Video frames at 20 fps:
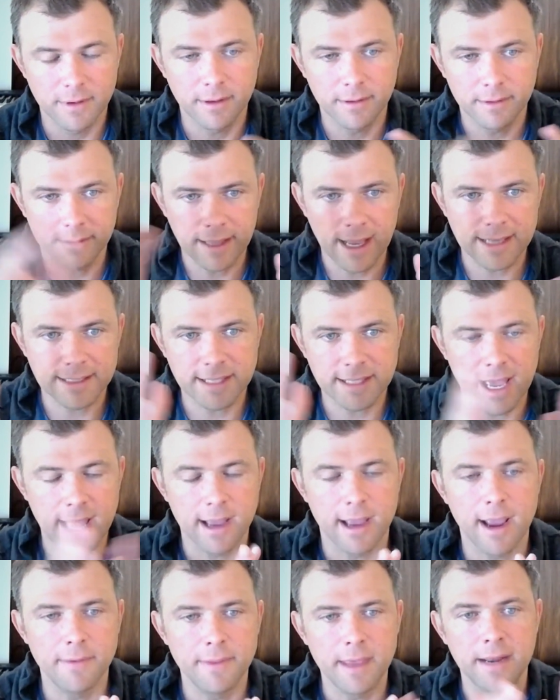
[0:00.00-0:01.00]
That's
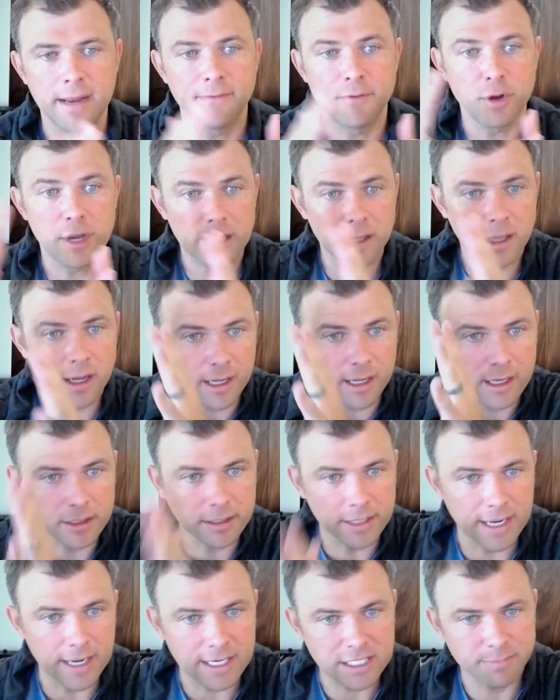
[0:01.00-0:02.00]
that. And then if you get a lot of
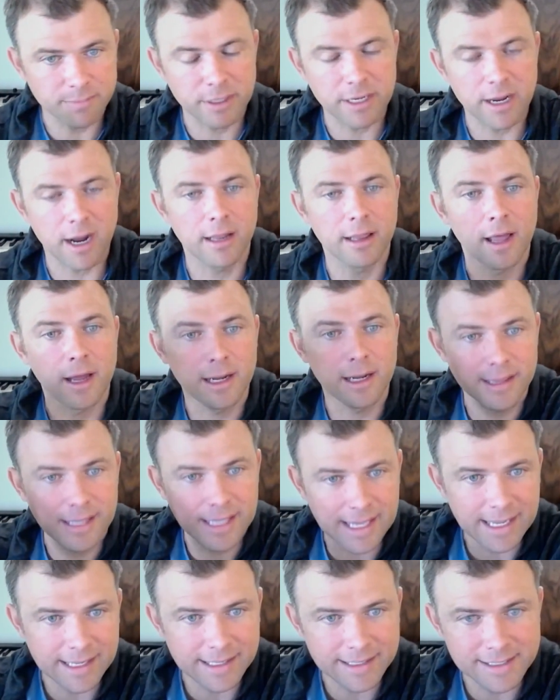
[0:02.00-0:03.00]
clicks but not a lot of
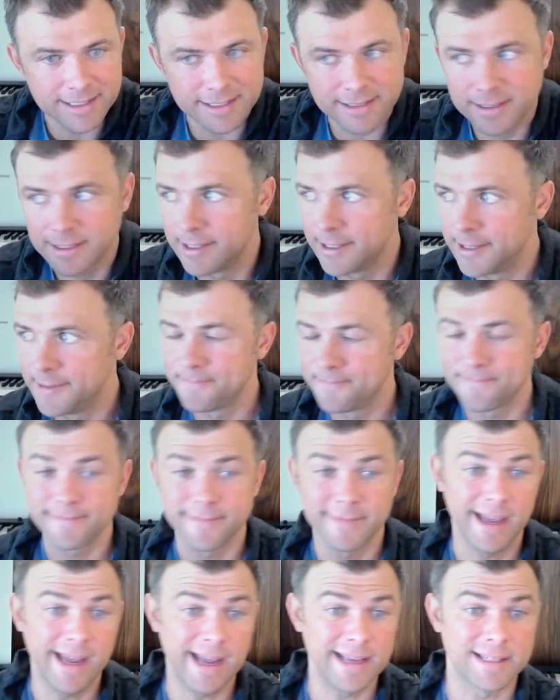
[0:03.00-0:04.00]
leads,
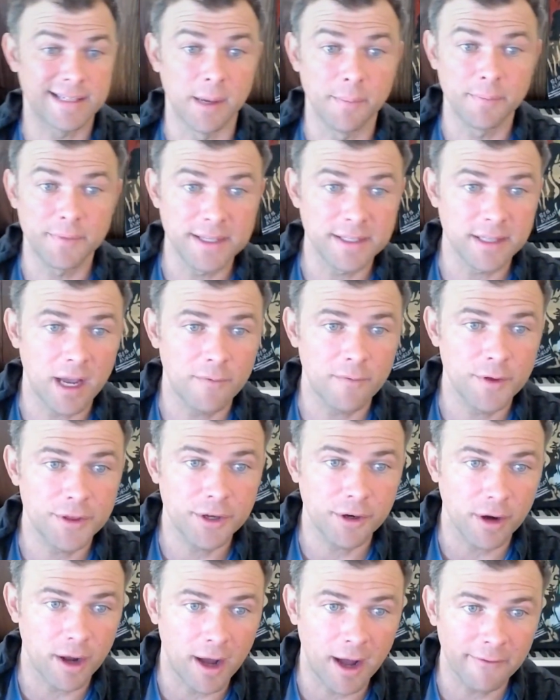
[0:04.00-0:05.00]
hey, something's off with
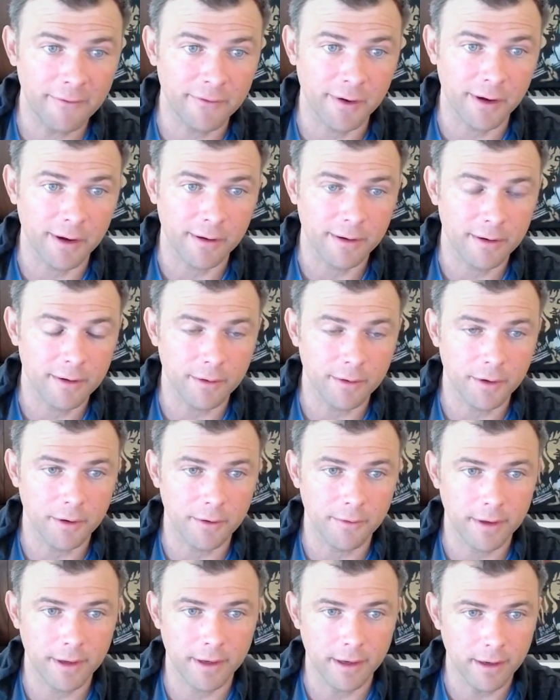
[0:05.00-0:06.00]
your offer or
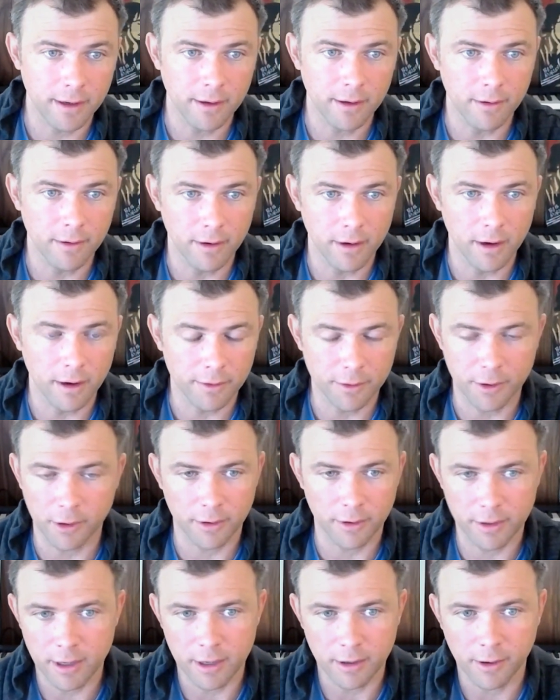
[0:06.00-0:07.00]
your
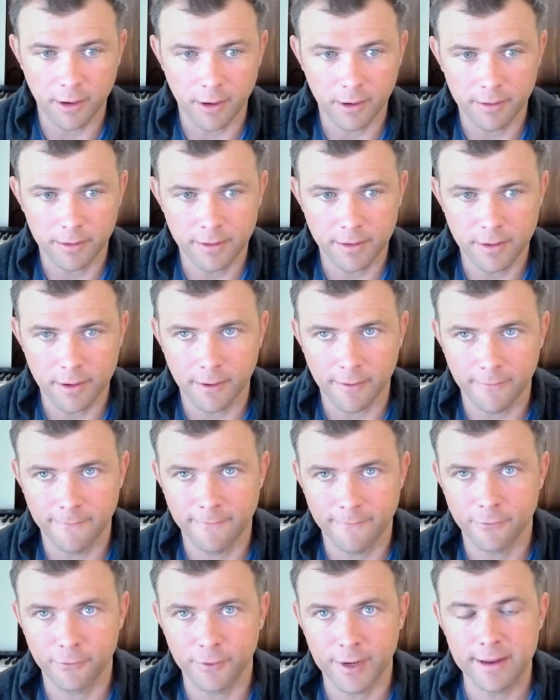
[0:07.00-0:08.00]

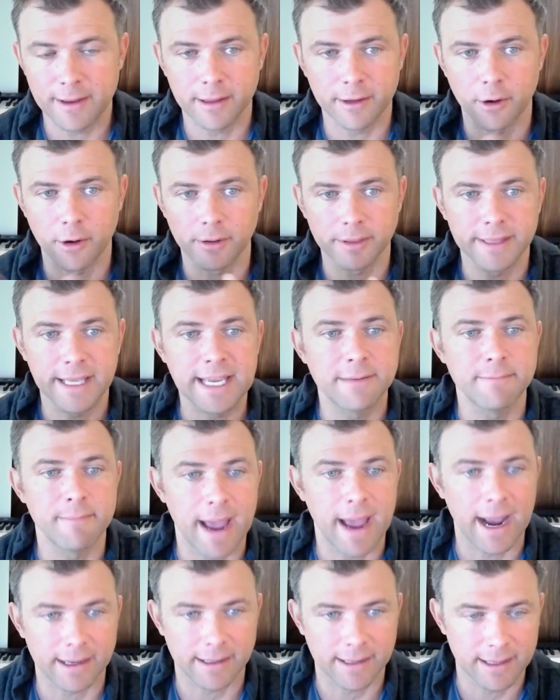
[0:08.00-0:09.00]
lead
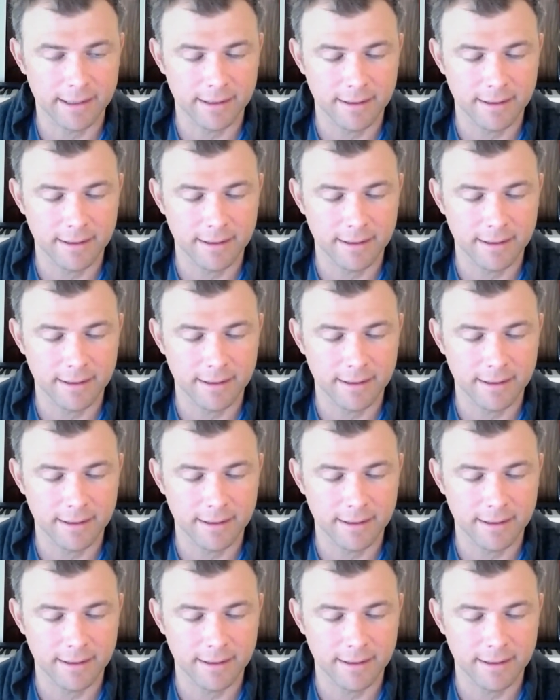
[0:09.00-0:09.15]
magnet.